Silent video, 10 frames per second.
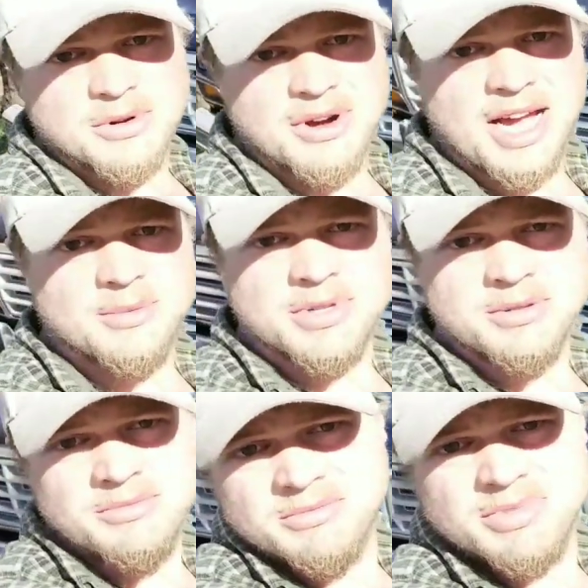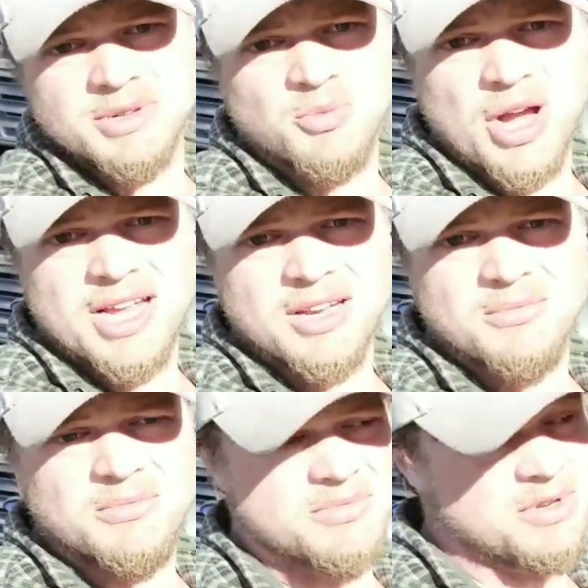to grab some
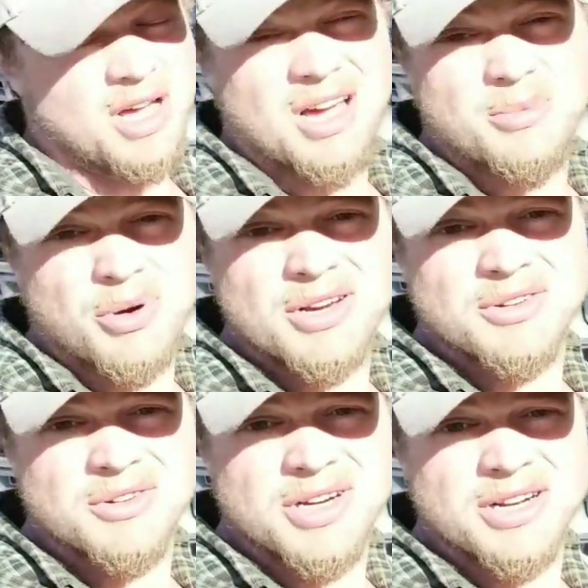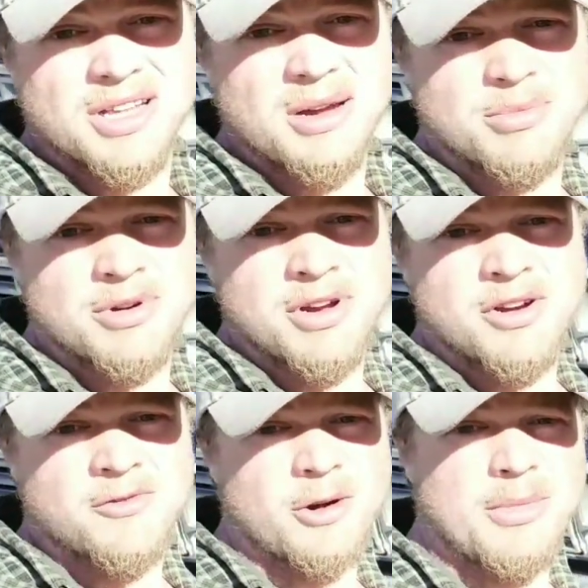random pressure treated lumber
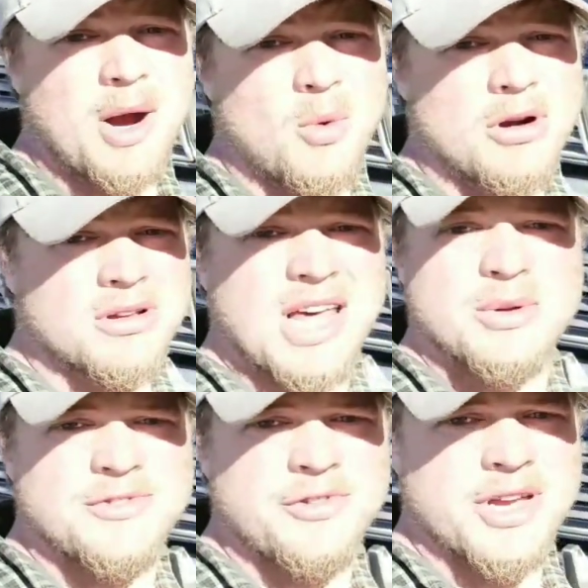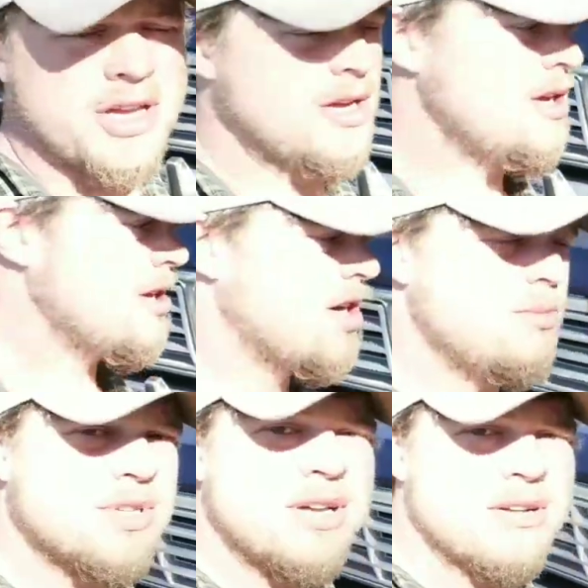from my work that was free.
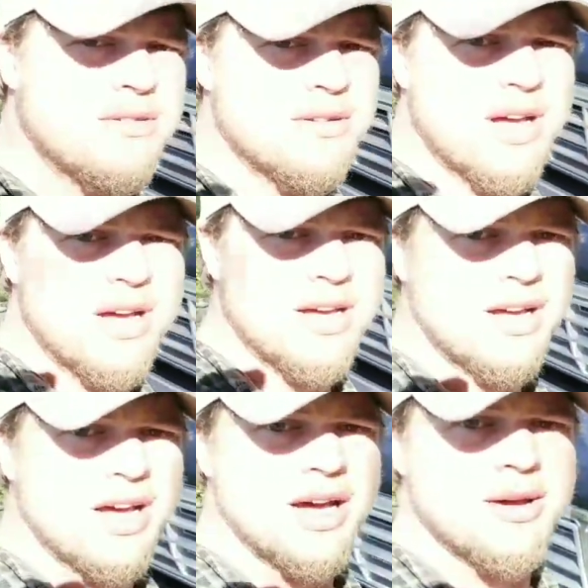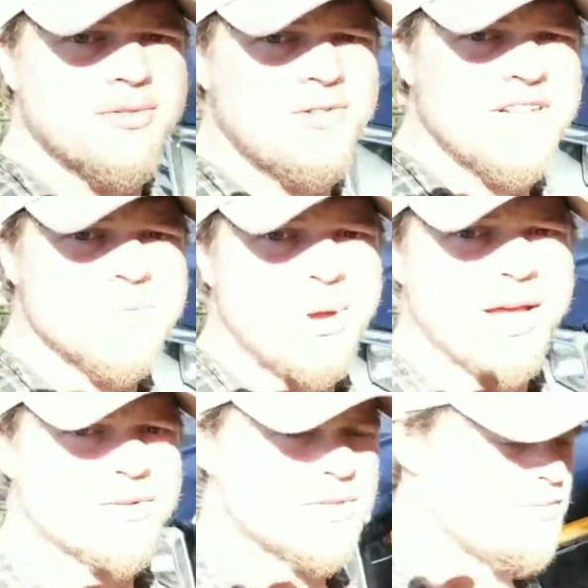Comes under fencing
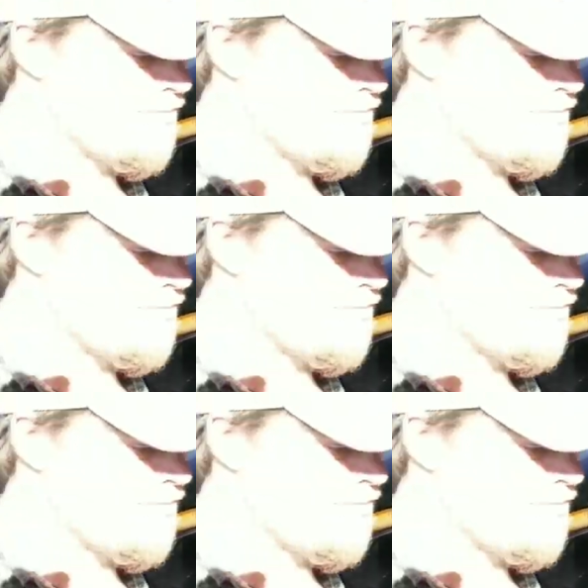panels.